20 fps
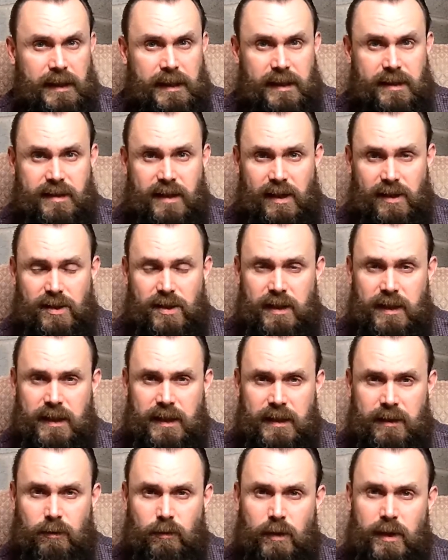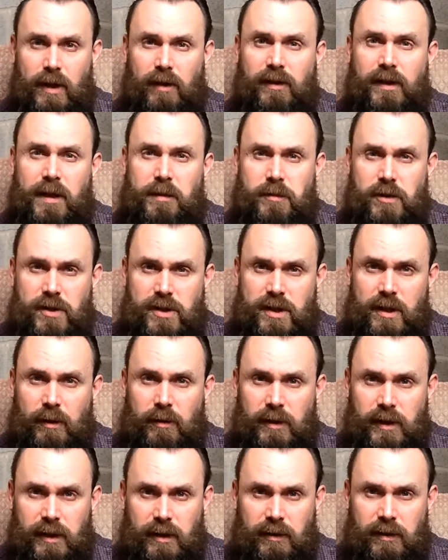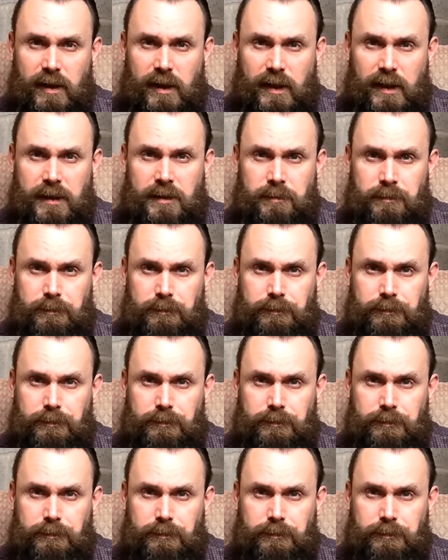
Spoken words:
It's actually, we don't get much snow in the UK.